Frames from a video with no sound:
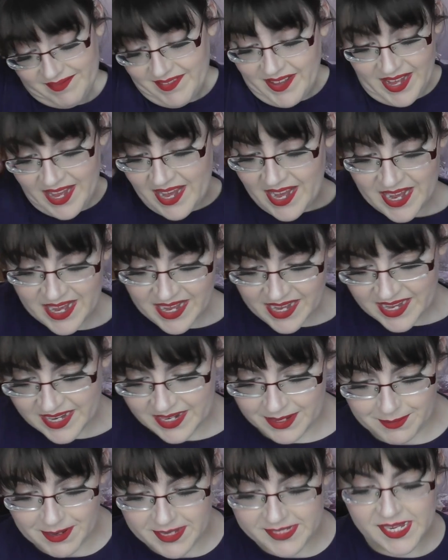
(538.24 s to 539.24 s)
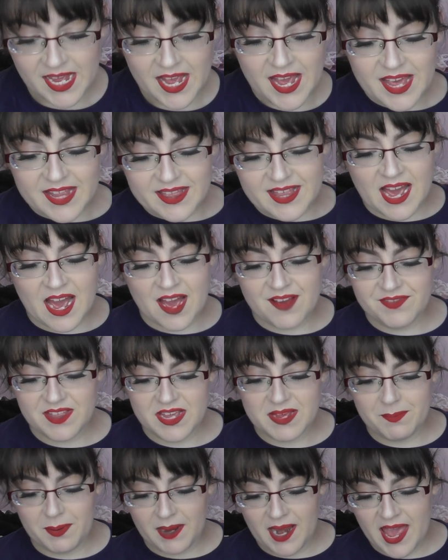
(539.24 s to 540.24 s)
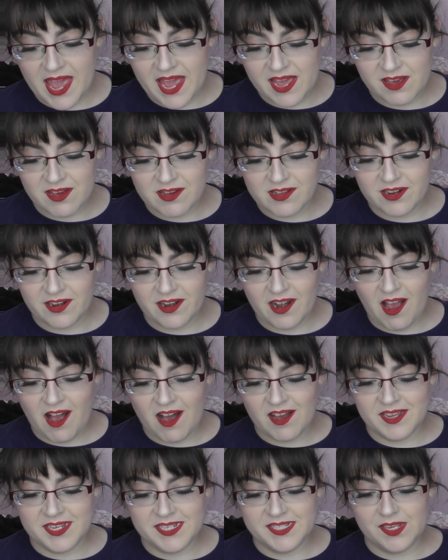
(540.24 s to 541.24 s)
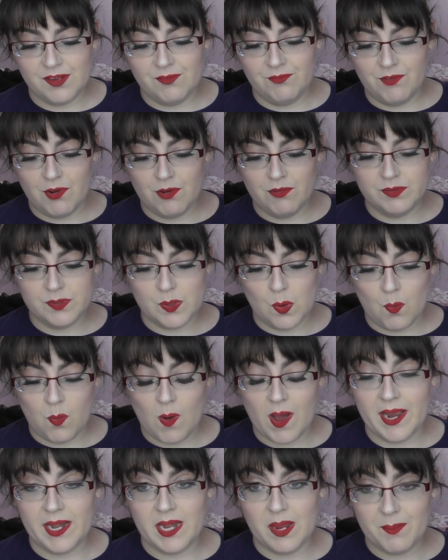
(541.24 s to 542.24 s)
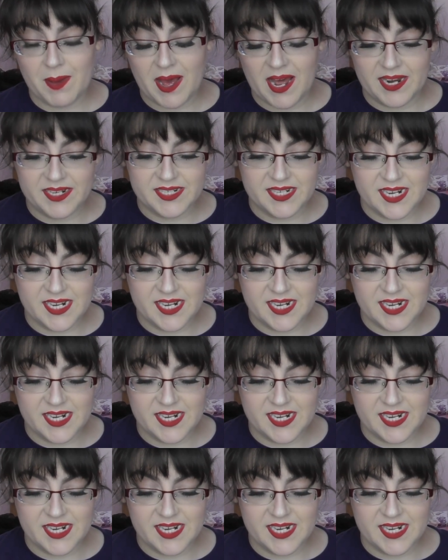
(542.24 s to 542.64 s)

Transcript: Anyways, they have the Play Colour Eyes Rose Wine Palette.